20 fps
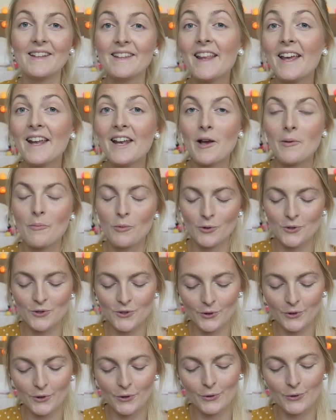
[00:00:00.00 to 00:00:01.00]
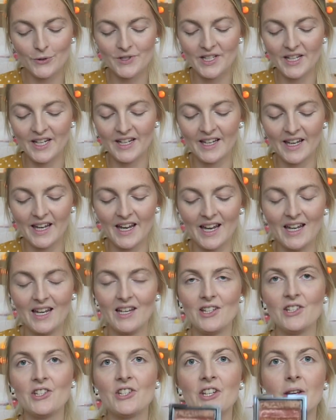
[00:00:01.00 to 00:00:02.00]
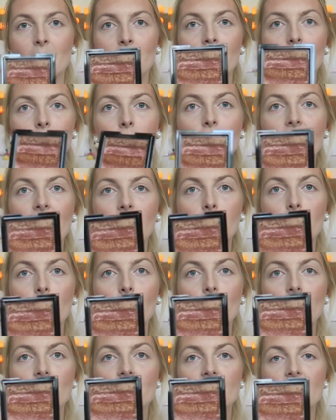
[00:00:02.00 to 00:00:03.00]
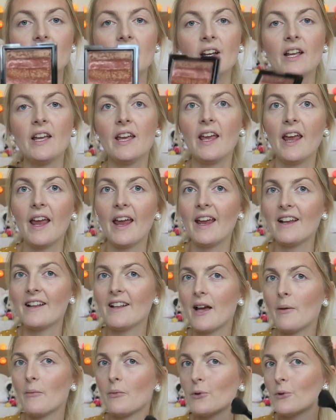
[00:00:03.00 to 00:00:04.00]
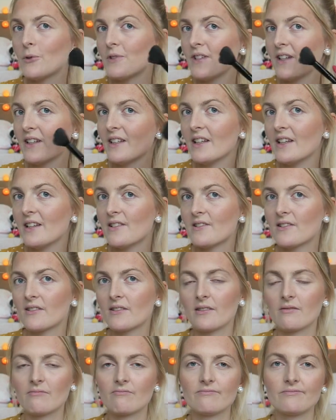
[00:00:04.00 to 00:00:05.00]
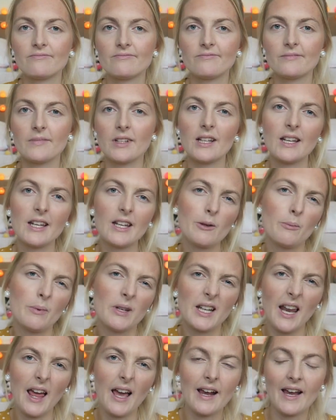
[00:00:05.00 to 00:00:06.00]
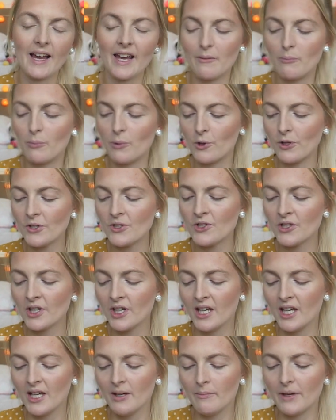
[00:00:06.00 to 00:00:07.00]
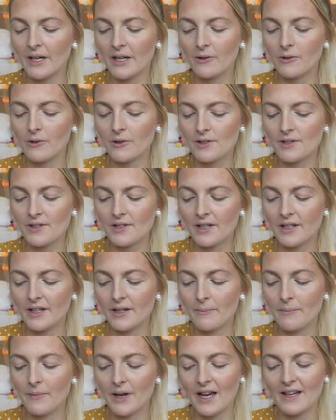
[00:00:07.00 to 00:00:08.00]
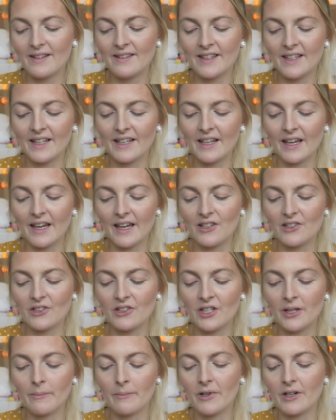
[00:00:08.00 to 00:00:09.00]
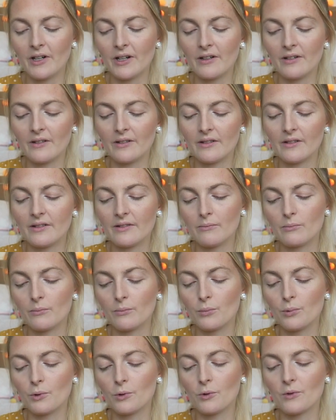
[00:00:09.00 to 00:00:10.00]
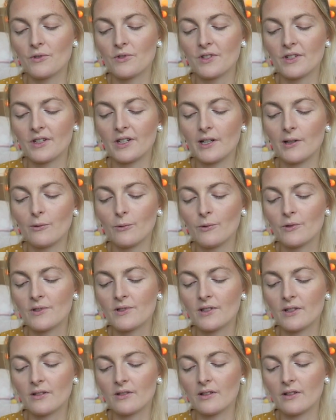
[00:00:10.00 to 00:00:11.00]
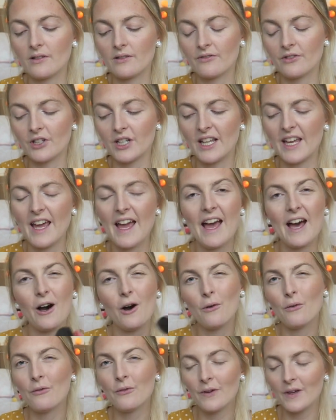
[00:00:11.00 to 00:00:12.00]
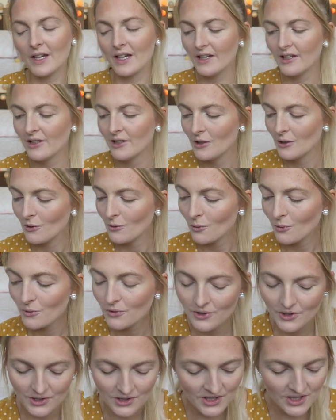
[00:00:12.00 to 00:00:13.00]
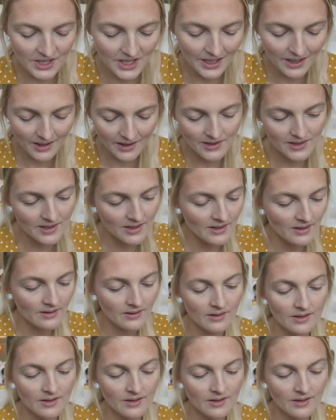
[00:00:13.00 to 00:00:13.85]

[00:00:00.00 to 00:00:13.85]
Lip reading: Then I'm also using a shimmerbrick bronzer, and I'm using this a little bit like a blush because I think a shimmer bronzer looks really healthy on your cheeks.